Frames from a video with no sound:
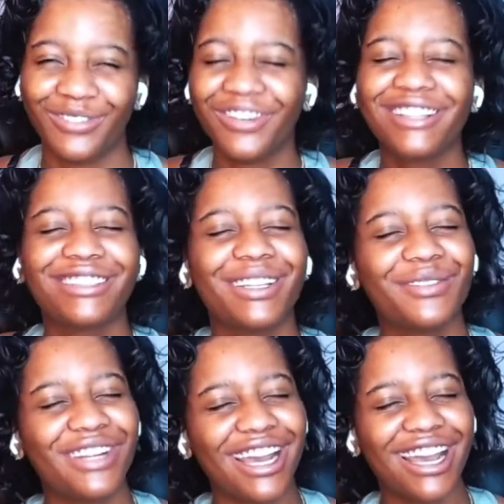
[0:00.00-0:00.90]
What's
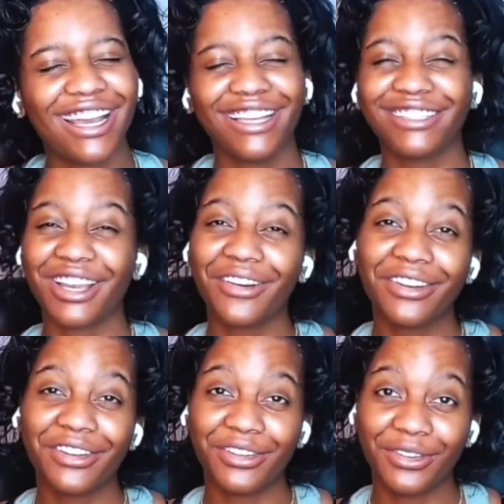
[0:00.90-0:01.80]
up, guys? How are
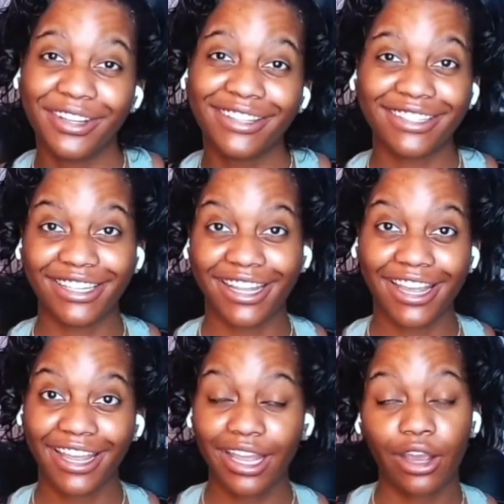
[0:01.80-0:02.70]
you doing
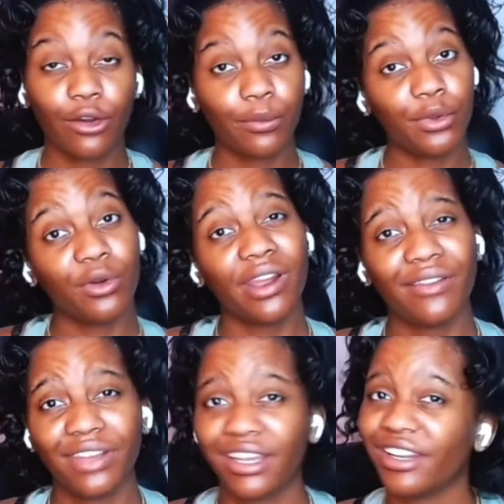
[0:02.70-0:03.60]
today? I hope you are having an